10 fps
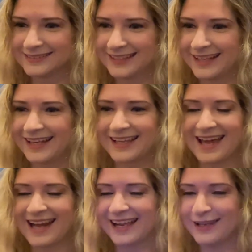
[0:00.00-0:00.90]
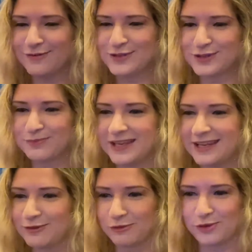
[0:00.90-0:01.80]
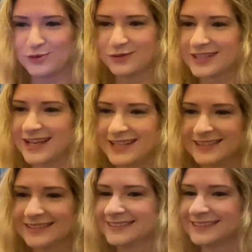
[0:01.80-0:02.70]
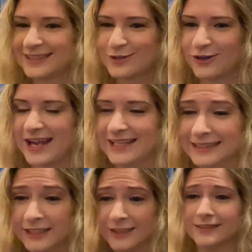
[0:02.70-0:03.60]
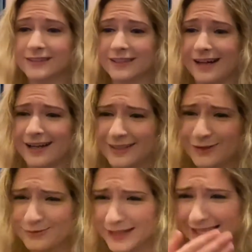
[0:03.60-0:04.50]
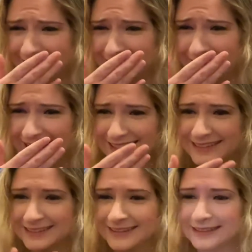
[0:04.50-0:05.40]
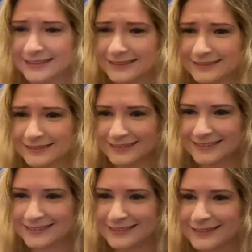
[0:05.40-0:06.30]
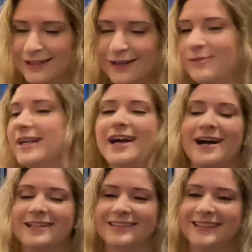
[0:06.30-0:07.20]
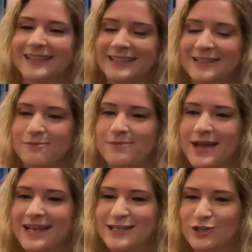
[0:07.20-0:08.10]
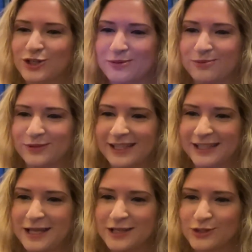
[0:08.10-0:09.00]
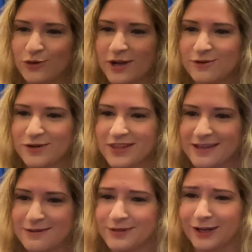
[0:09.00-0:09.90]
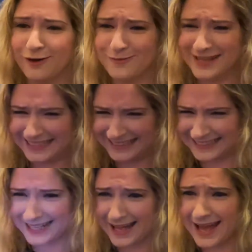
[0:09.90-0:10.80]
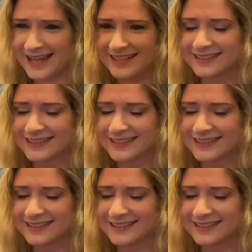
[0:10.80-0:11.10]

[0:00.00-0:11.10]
Again, I love this beating the wound idea. It's great. Oh my god. Oh my god. Ben is just completely toying with him. Oh my god.